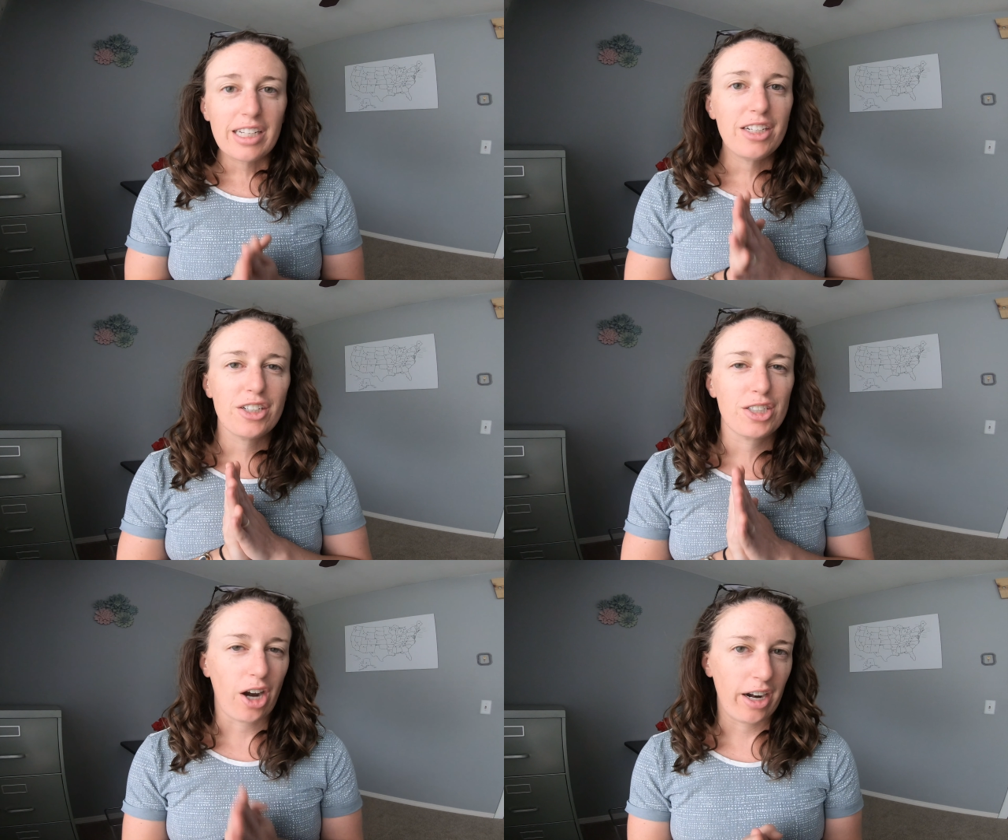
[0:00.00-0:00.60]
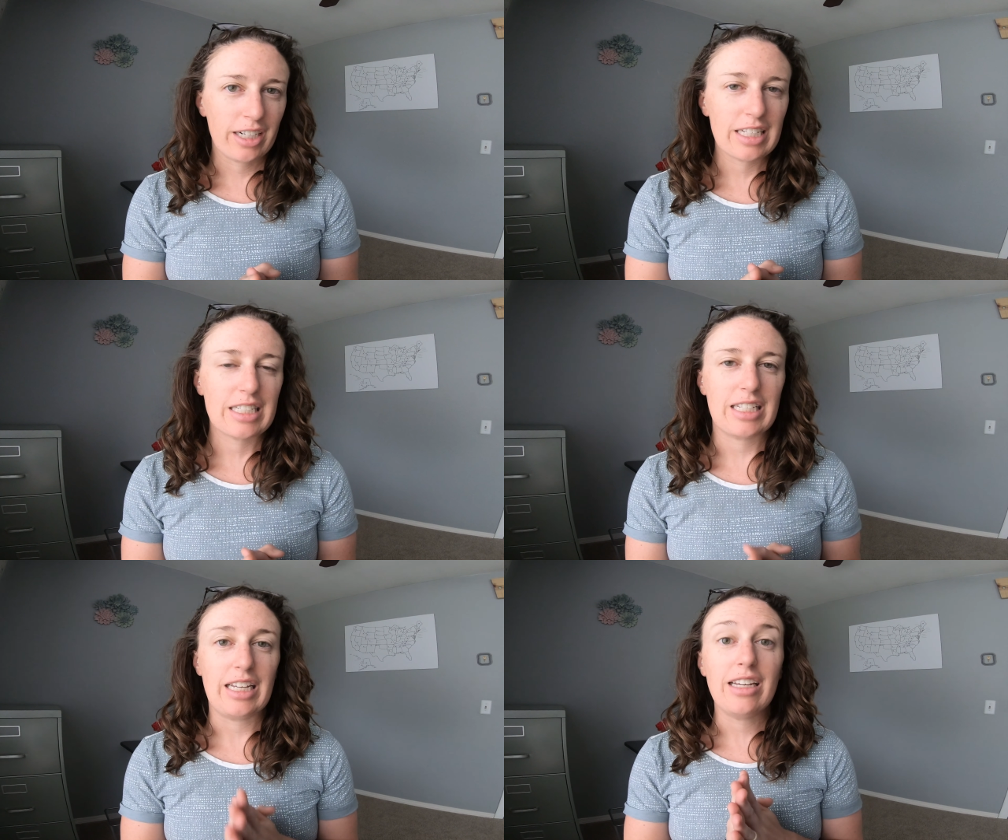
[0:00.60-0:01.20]
you're starting to
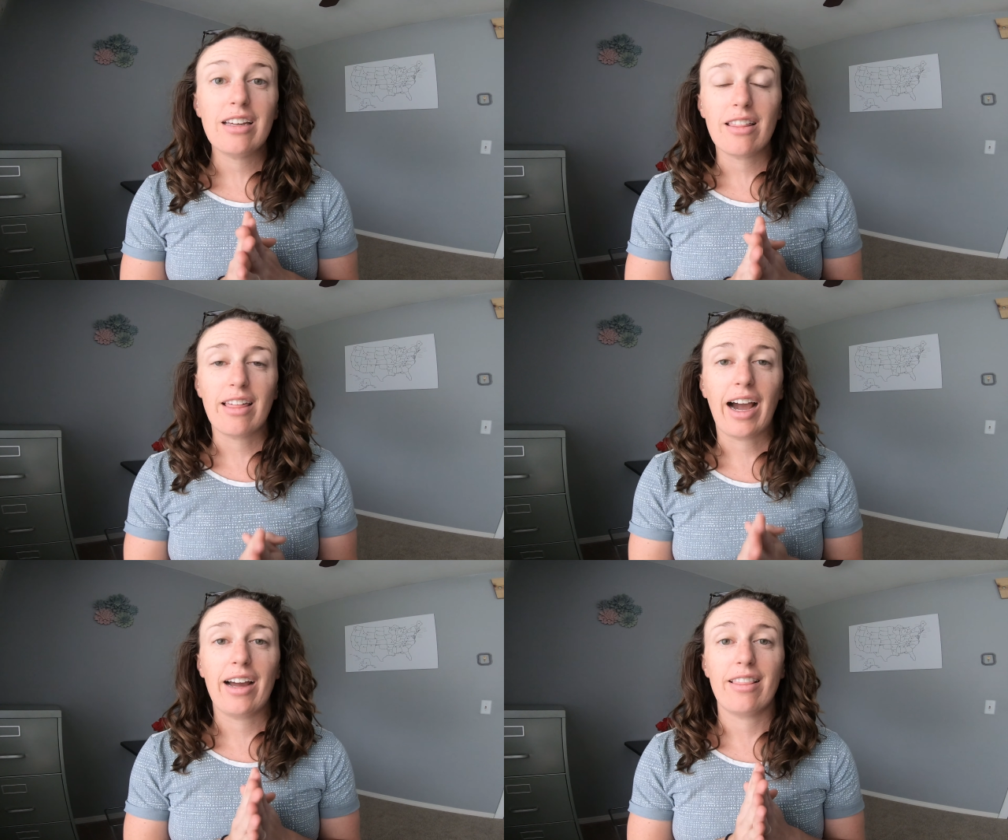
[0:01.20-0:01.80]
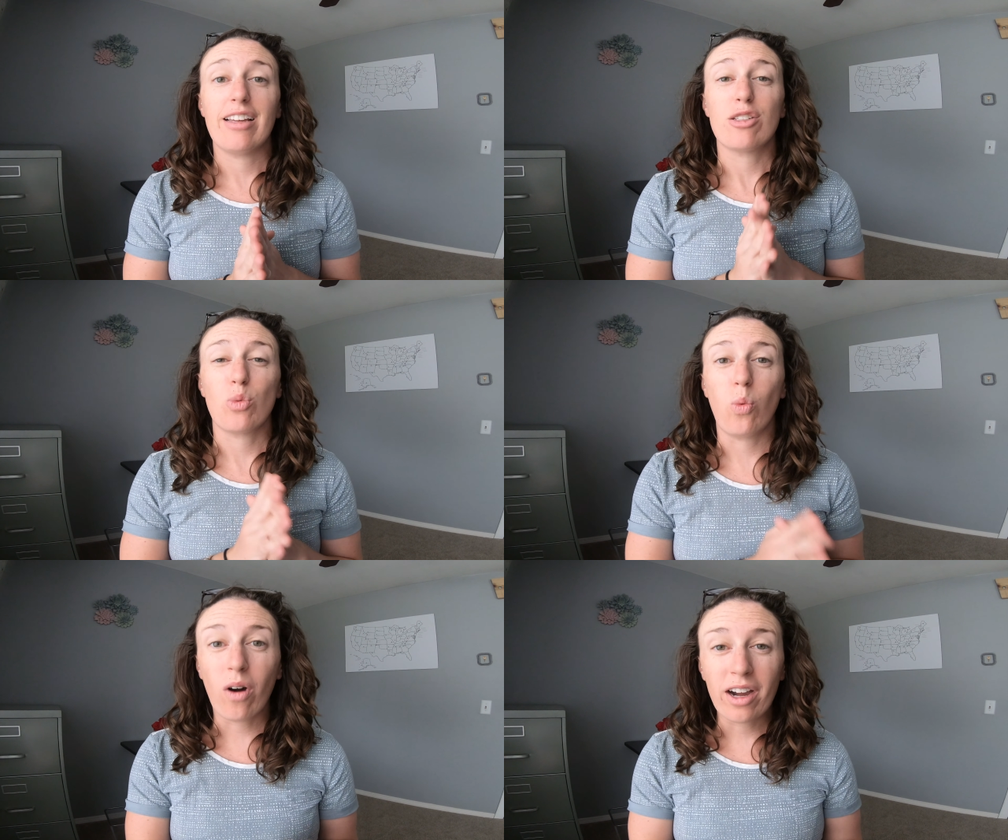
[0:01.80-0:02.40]
see that this
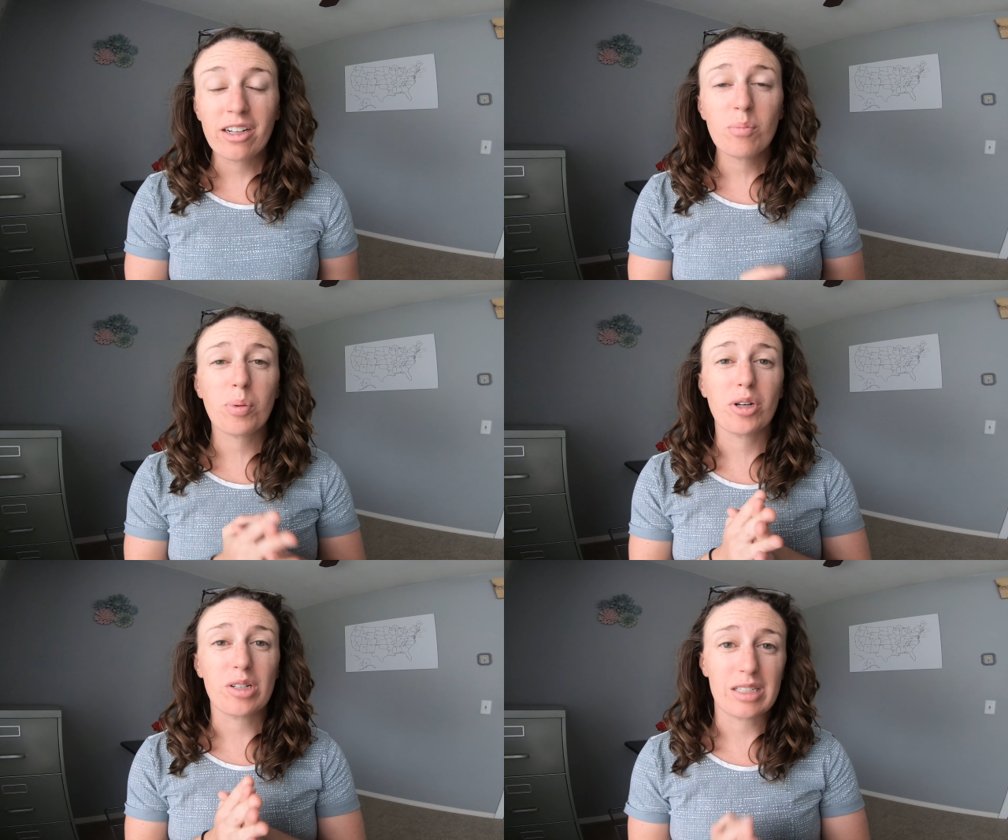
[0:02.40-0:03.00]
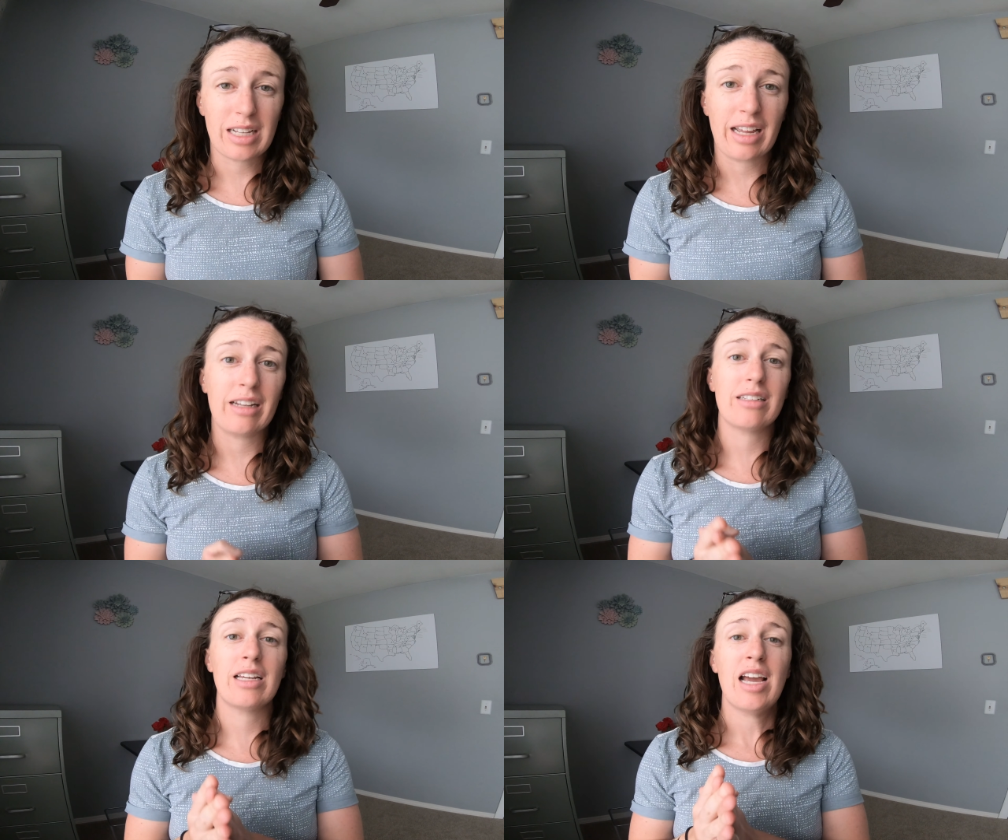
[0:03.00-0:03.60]

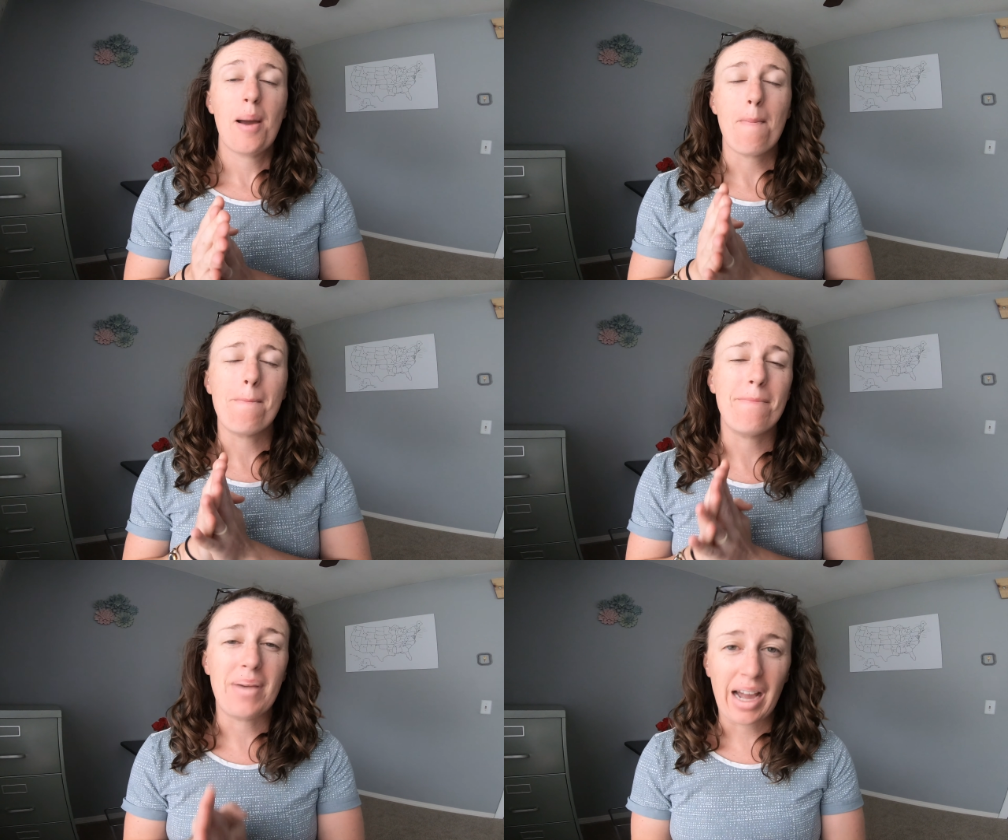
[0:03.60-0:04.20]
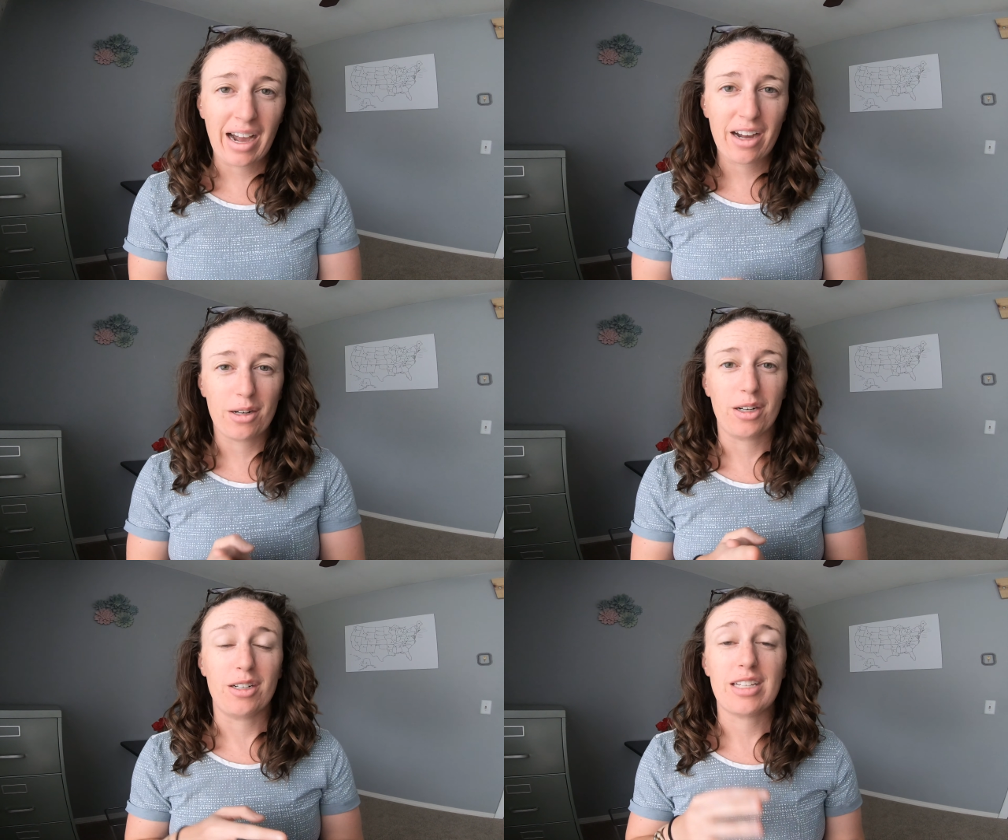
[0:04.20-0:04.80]
1%
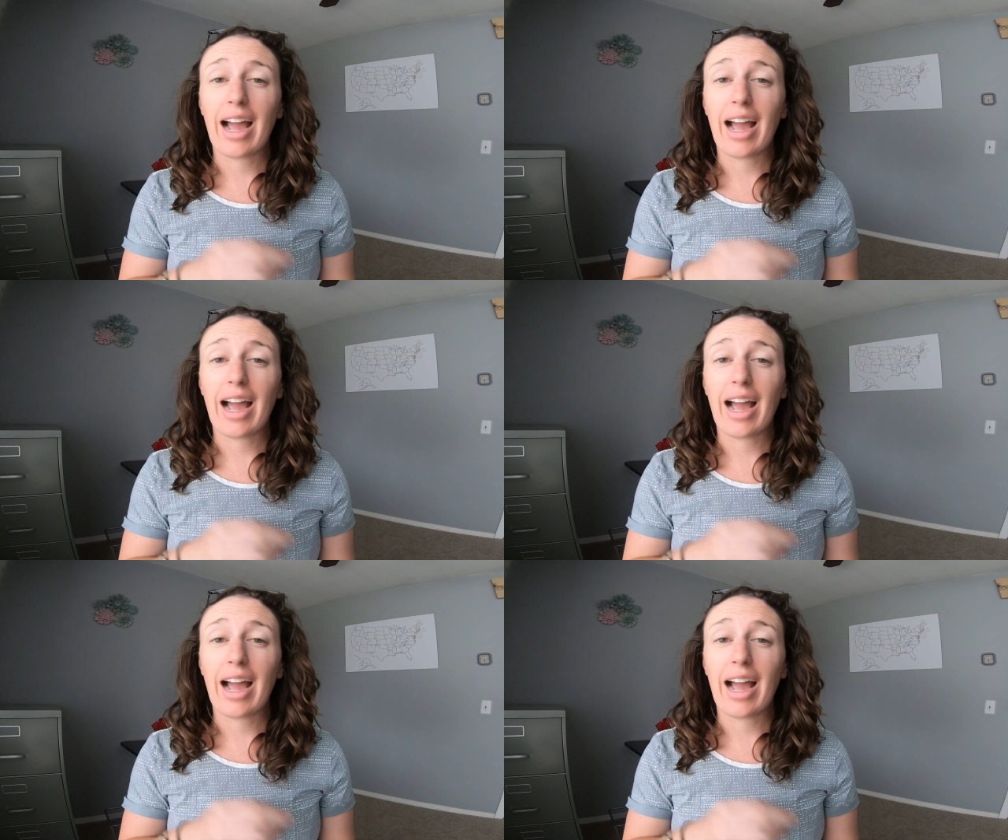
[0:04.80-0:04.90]
matters.